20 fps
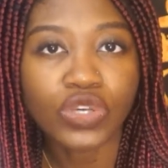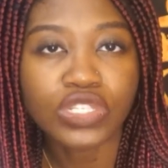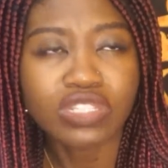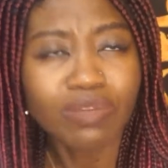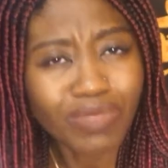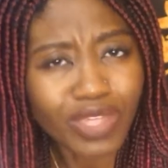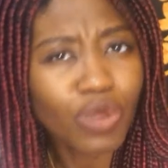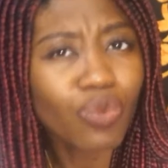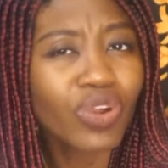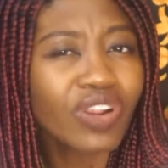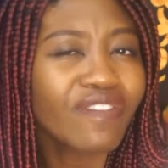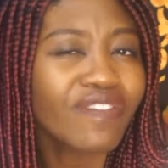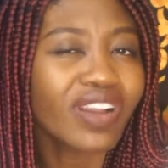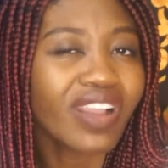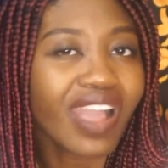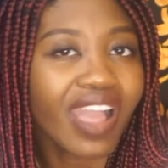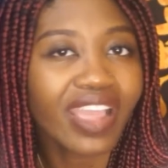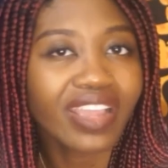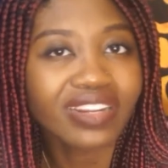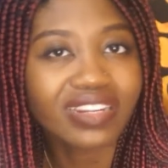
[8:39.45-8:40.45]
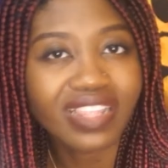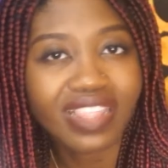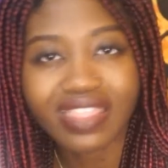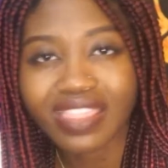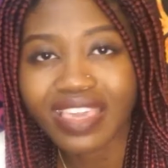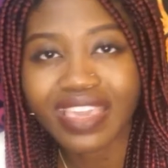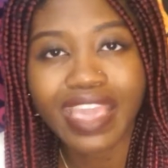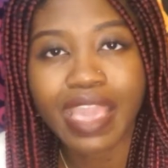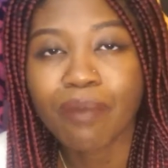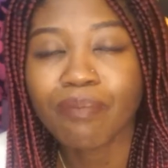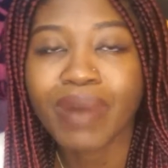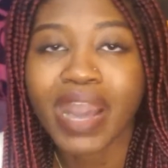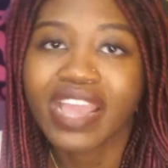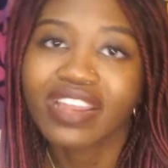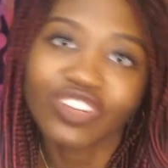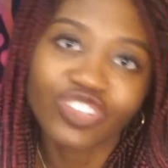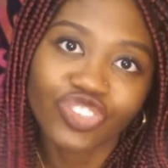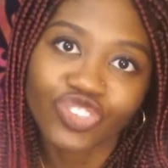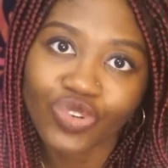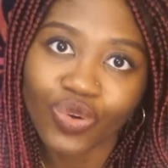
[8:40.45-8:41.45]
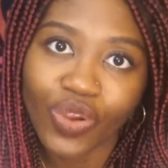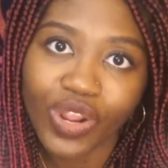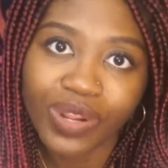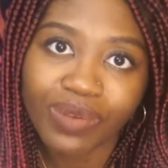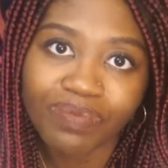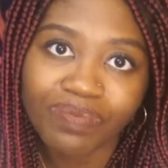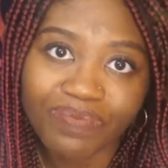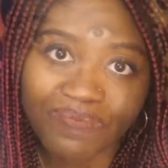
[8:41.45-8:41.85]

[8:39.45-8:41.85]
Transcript: Something one of a kind that they can't buy in a store.